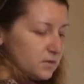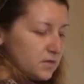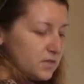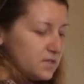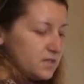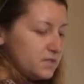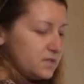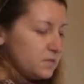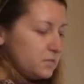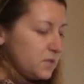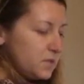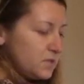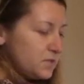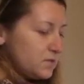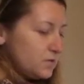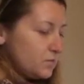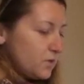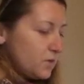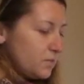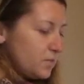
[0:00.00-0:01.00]
This is a
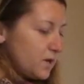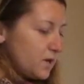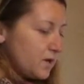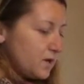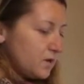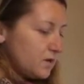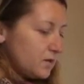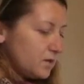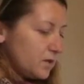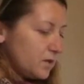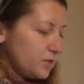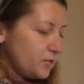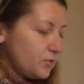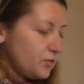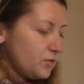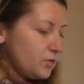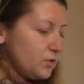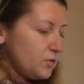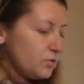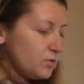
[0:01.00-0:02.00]
means whereby,
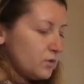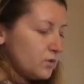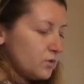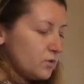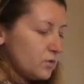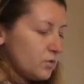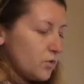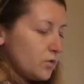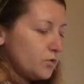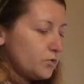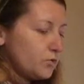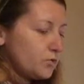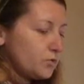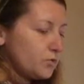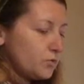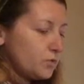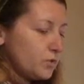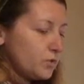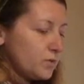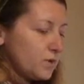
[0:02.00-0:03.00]
although you
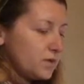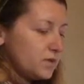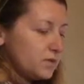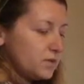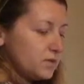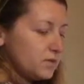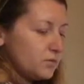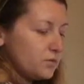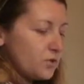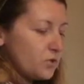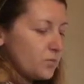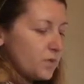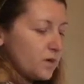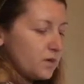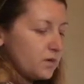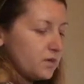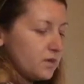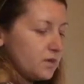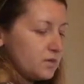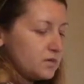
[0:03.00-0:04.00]
are turned around
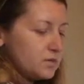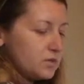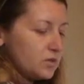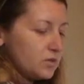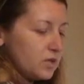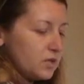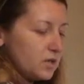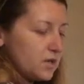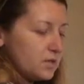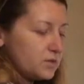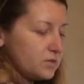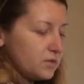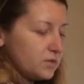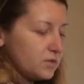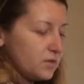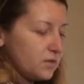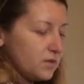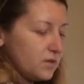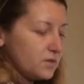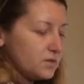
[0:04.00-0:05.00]
by things, you can also
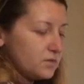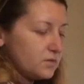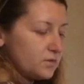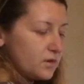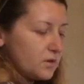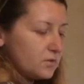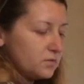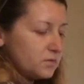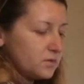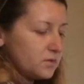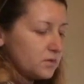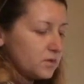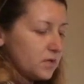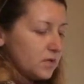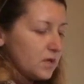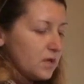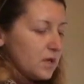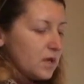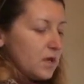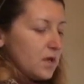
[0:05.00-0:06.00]
turn things around.
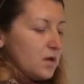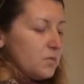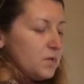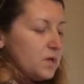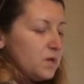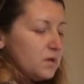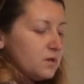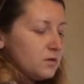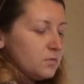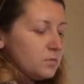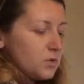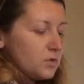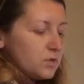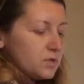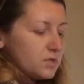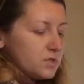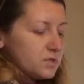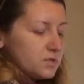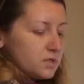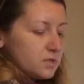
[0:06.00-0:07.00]
Being
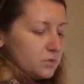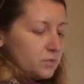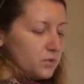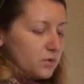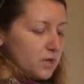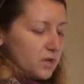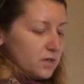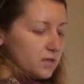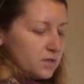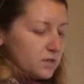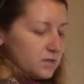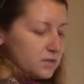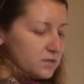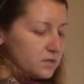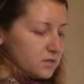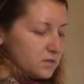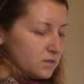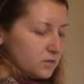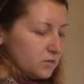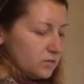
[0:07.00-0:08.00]
harmonious and pure like
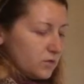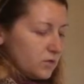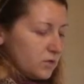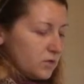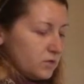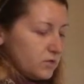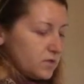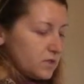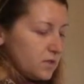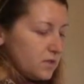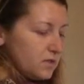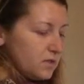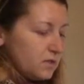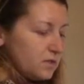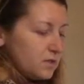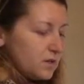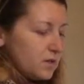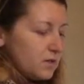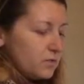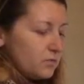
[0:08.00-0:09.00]
this, do not lose either
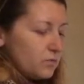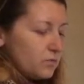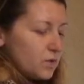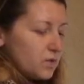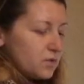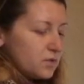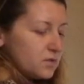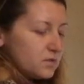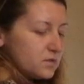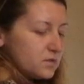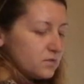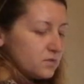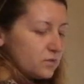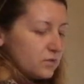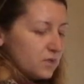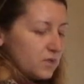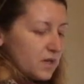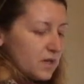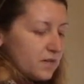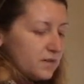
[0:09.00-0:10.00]
the eye of oneness
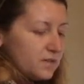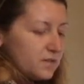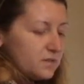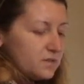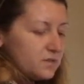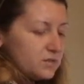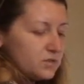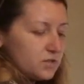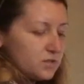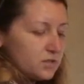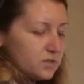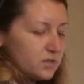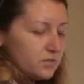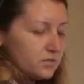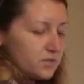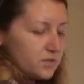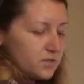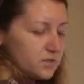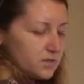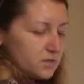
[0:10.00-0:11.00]
or the eye that discerns
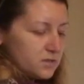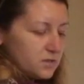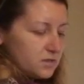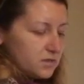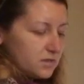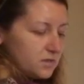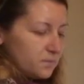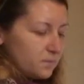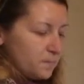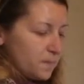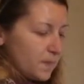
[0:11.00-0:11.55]
differences.